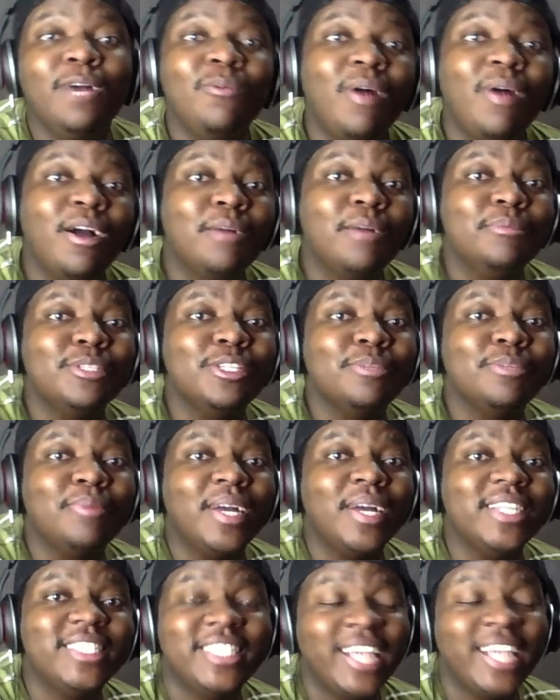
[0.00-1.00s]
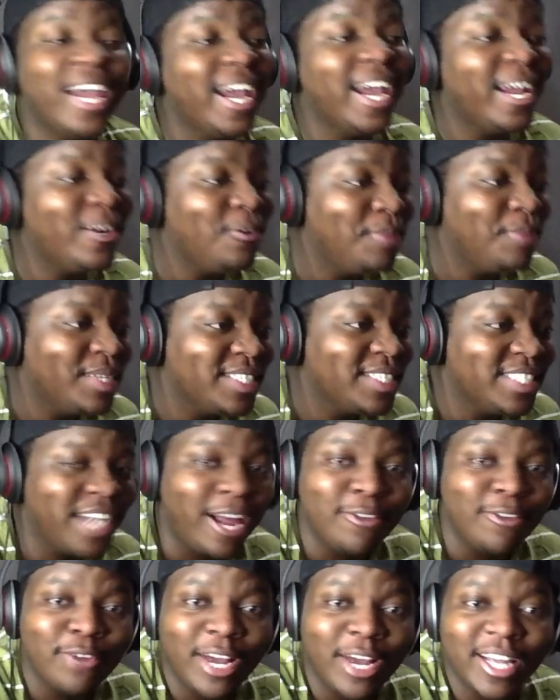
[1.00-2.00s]
Welcome to my channel. About to
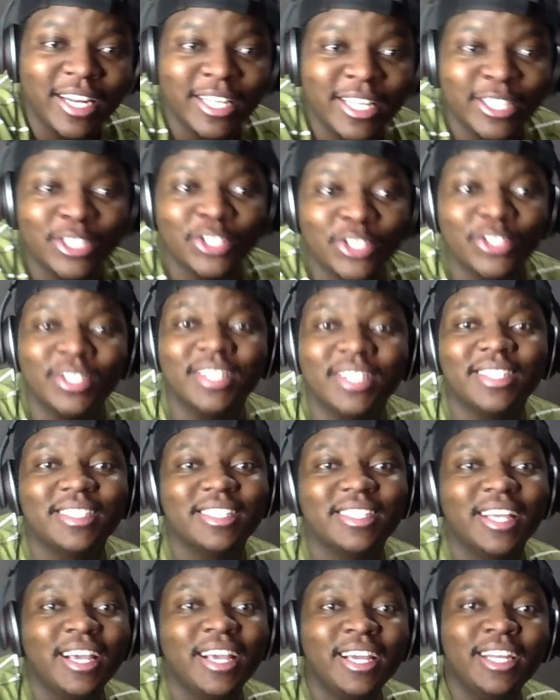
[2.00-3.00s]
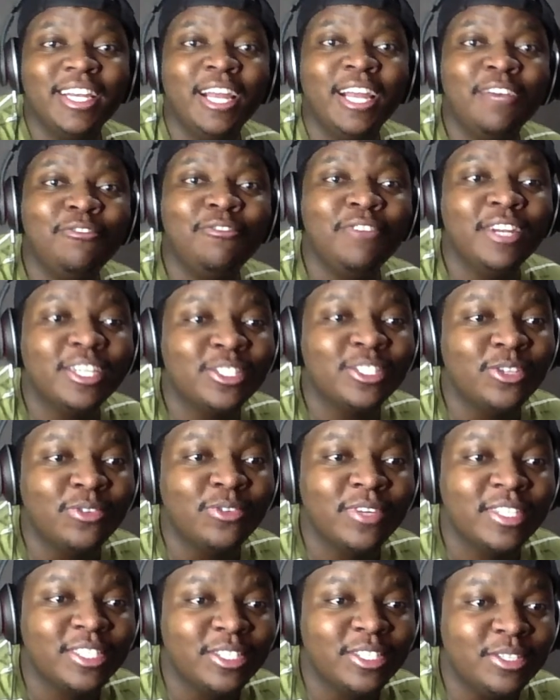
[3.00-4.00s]
dive right into this Netflix
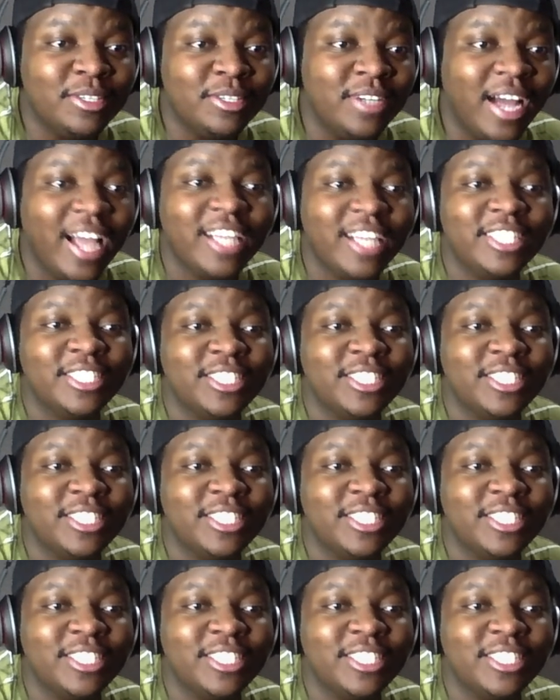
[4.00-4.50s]
original action